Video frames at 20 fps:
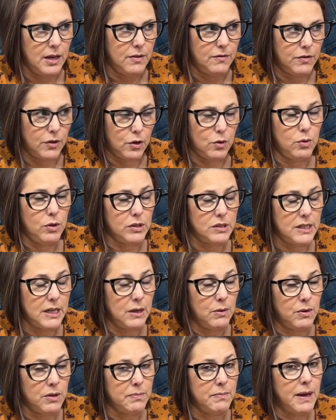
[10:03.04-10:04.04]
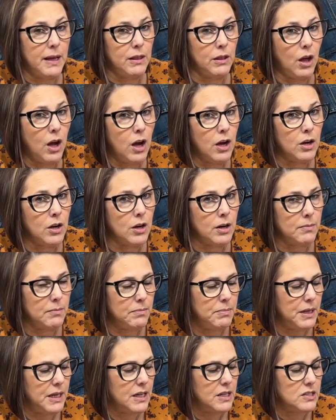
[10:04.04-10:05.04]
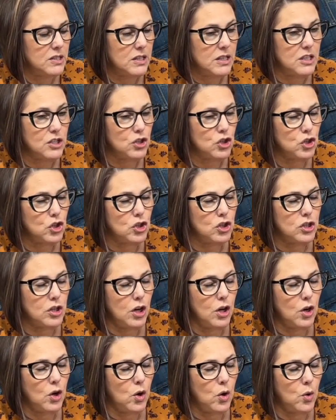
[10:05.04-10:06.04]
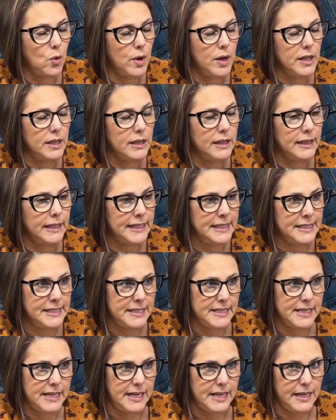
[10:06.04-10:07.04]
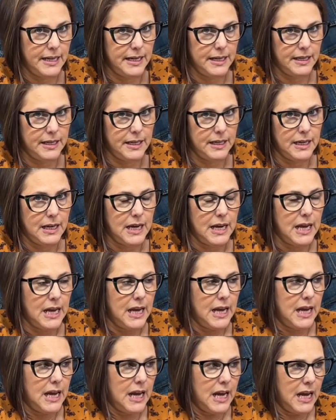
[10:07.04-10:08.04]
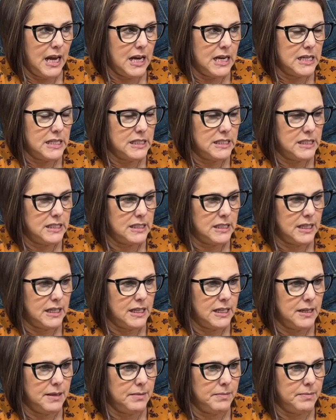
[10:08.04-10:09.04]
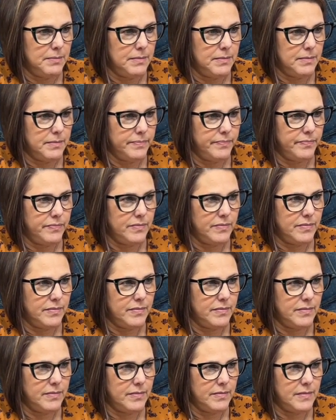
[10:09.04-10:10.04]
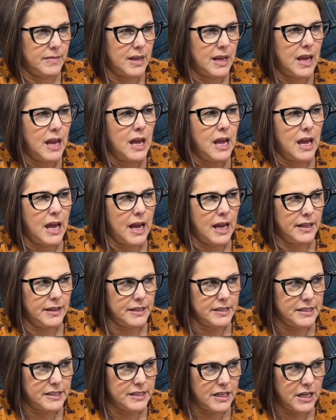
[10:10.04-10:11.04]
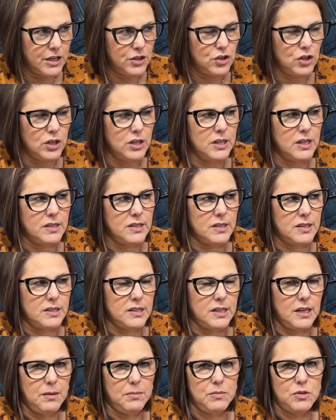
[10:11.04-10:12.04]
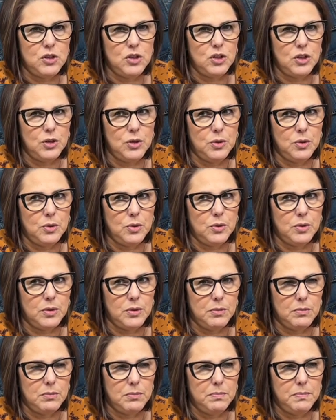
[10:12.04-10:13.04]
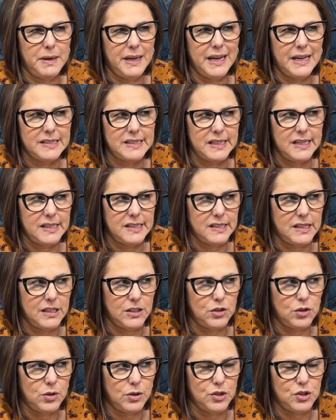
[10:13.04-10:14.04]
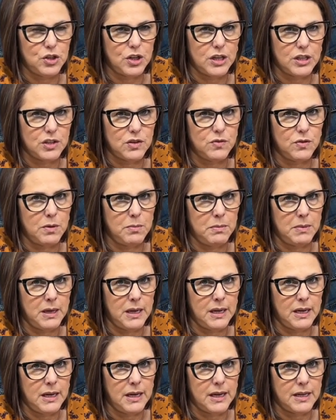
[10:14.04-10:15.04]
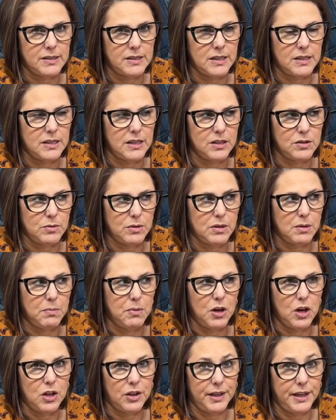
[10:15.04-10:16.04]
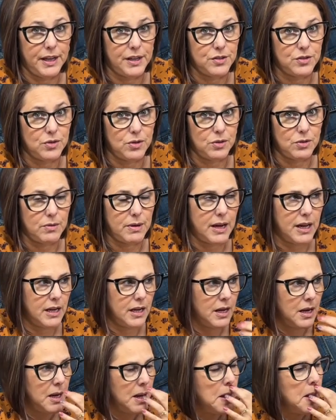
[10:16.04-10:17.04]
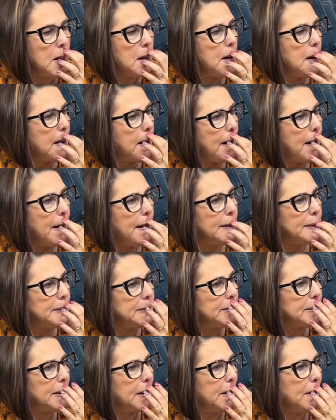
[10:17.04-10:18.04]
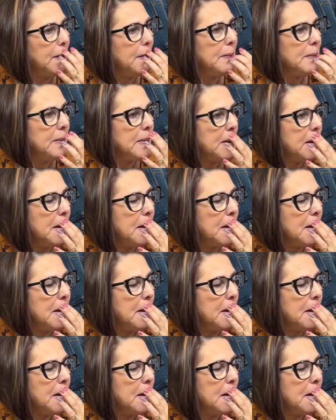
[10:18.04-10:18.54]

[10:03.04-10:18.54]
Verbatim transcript: for quilting with my long arm because it is so linty and um, and the tension doesn't seem to be as easy to adjust for me as it does with a polyester thread. So,